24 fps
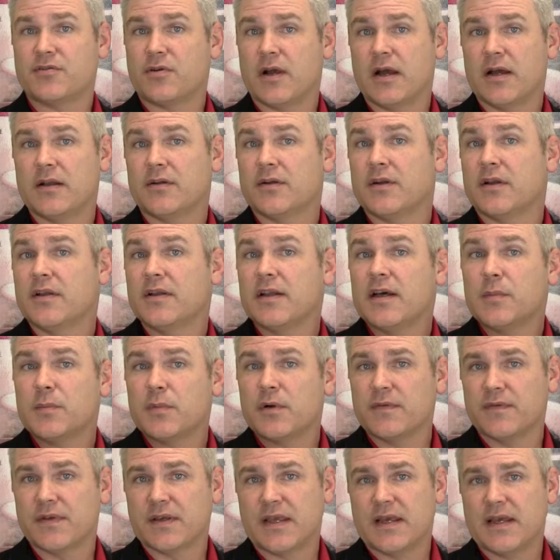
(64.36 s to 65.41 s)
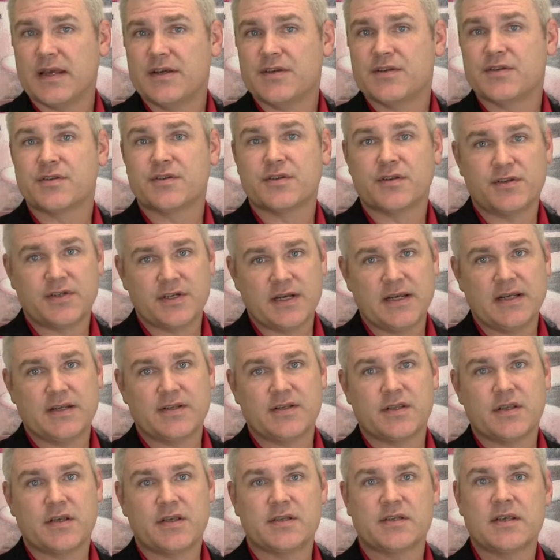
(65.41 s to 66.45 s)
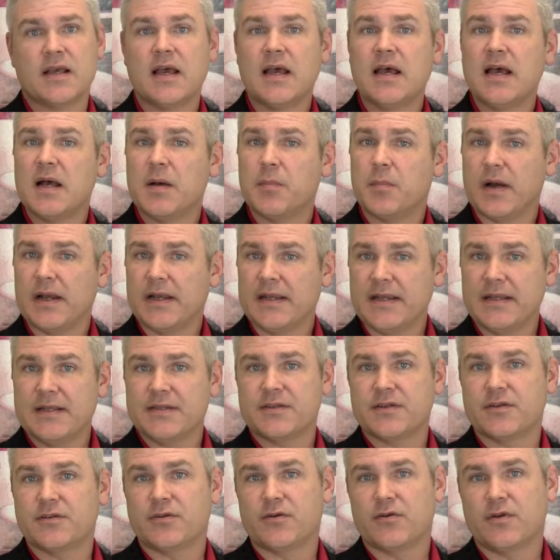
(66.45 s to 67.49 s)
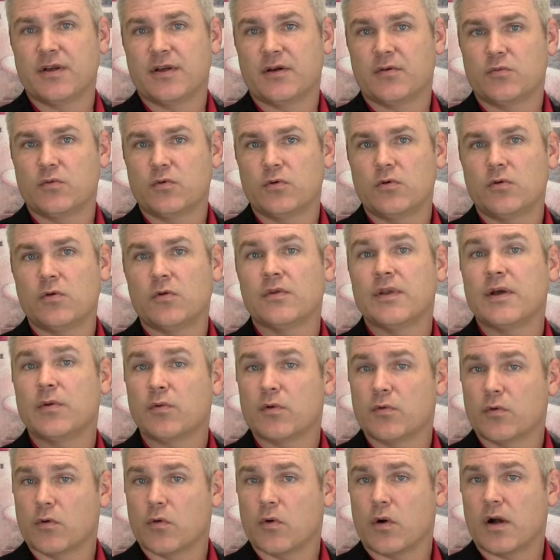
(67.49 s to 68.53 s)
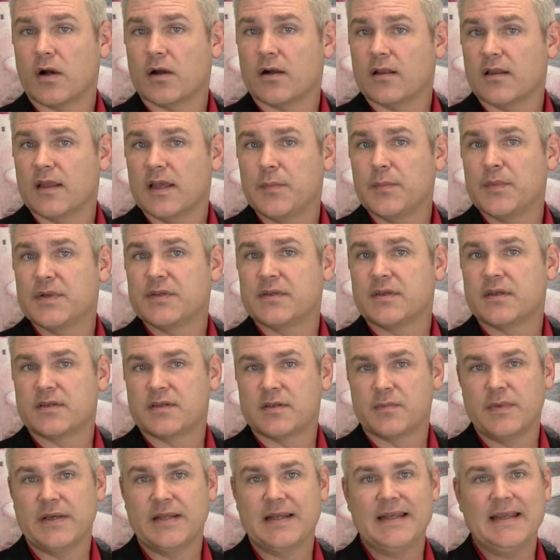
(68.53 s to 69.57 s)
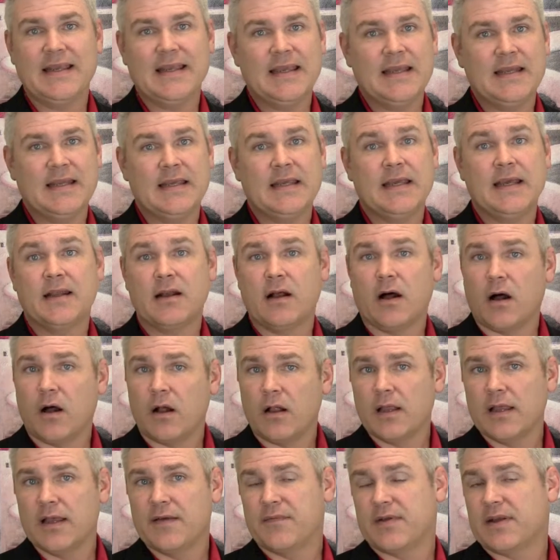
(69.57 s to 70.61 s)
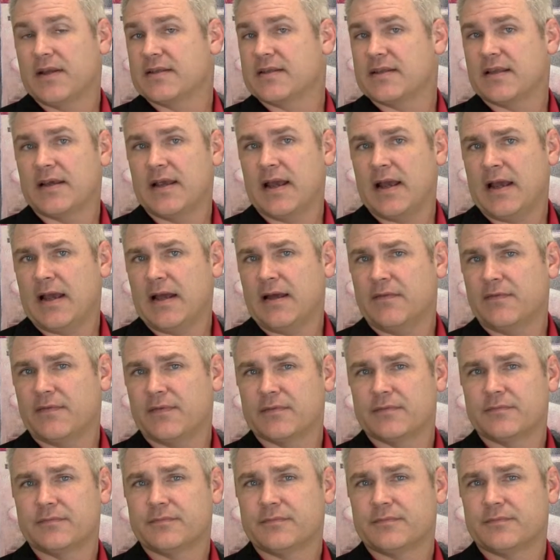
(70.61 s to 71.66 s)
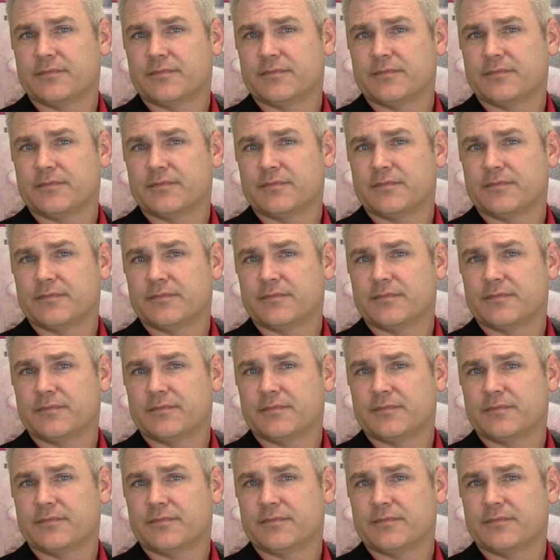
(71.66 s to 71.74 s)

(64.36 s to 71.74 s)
has tried on a number of occasions to change this by instituting a rule that would require claimants to submit any and all evidence they have.